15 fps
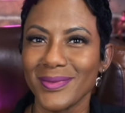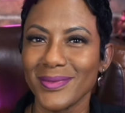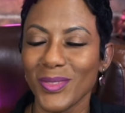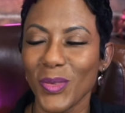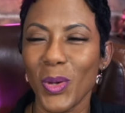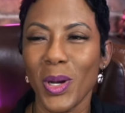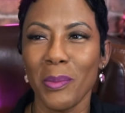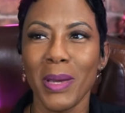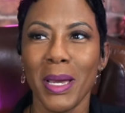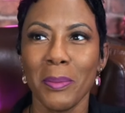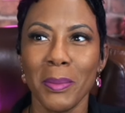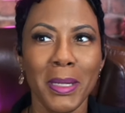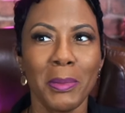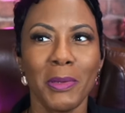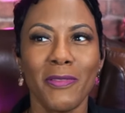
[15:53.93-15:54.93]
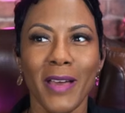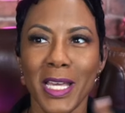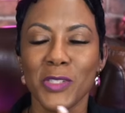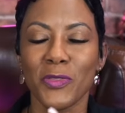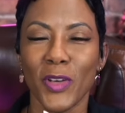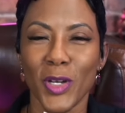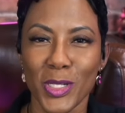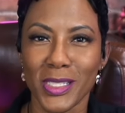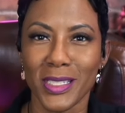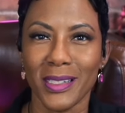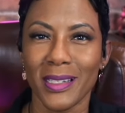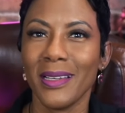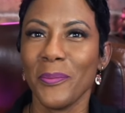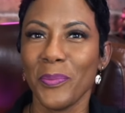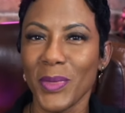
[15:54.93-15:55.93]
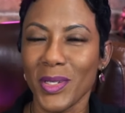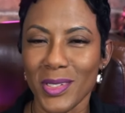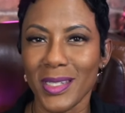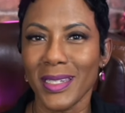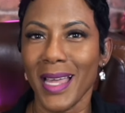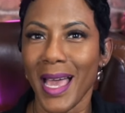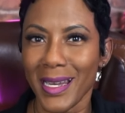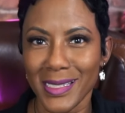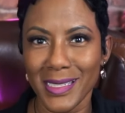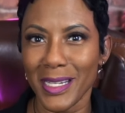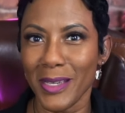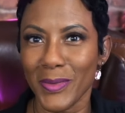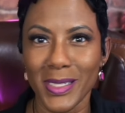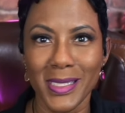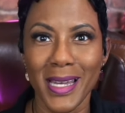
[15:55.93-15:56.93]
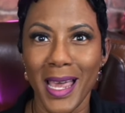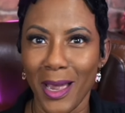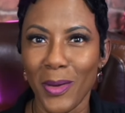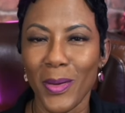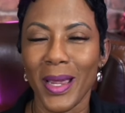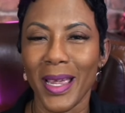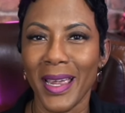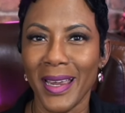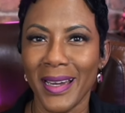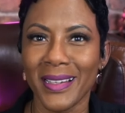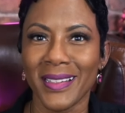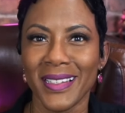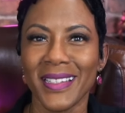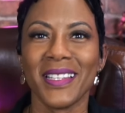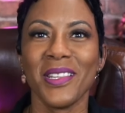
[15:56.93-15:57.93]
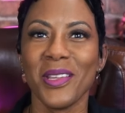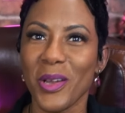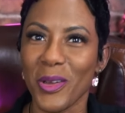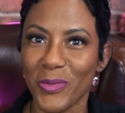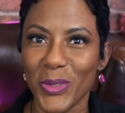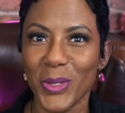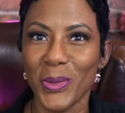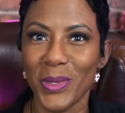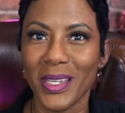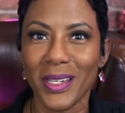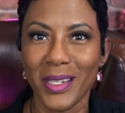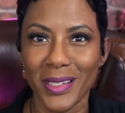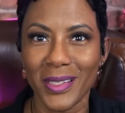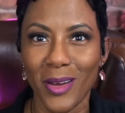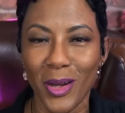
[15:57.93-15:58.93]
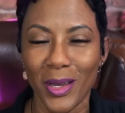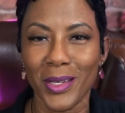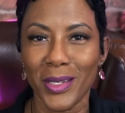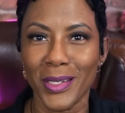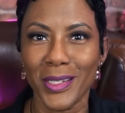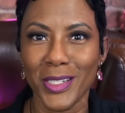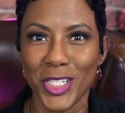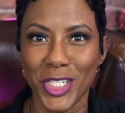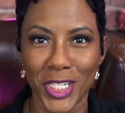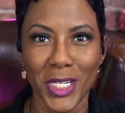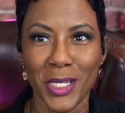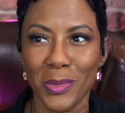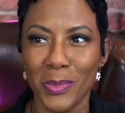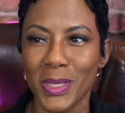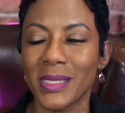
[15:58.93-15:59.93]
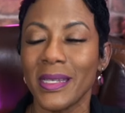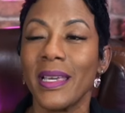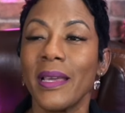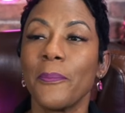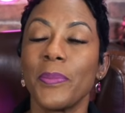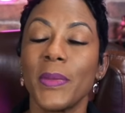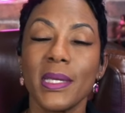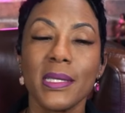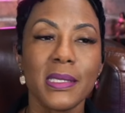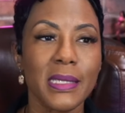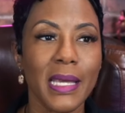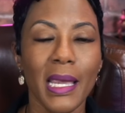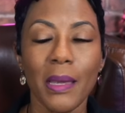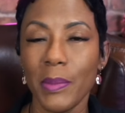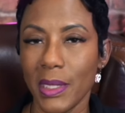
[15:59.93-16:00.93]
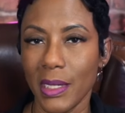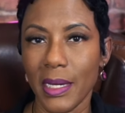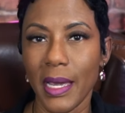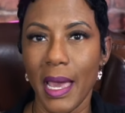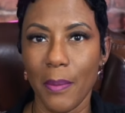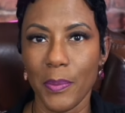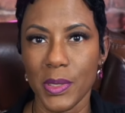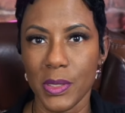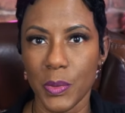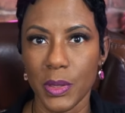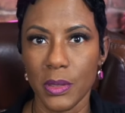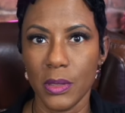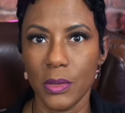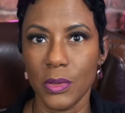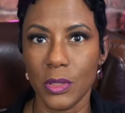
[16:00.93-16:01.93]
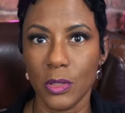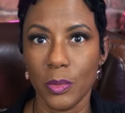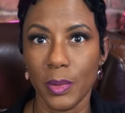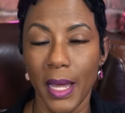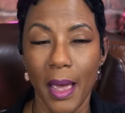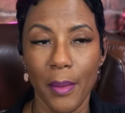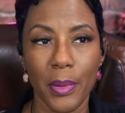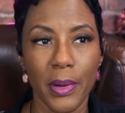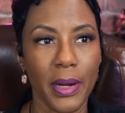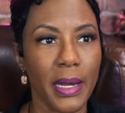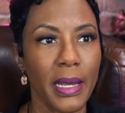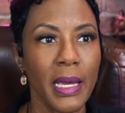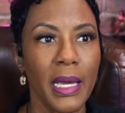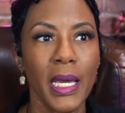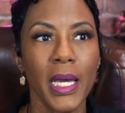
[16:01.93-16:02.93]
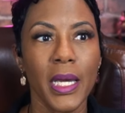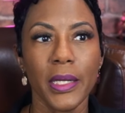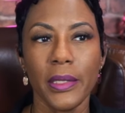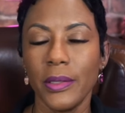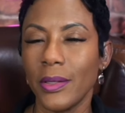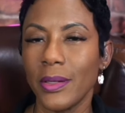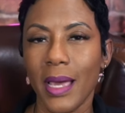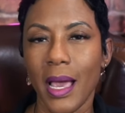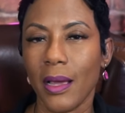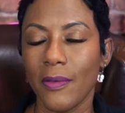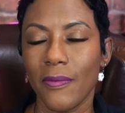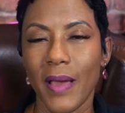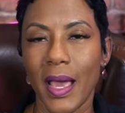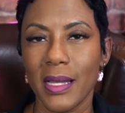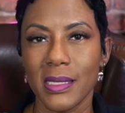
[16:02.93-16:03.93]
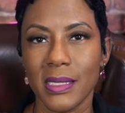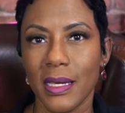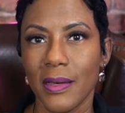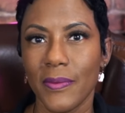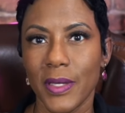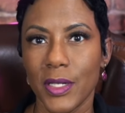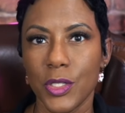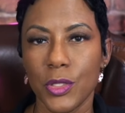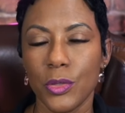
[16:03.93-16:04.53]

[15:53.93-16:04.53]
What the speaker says: Or it might, maybe vice versa. There's a lot of stuff that's not great. And there are a few that are good gems. Same thing happens with the YouTube library. You're not going to find stuff that you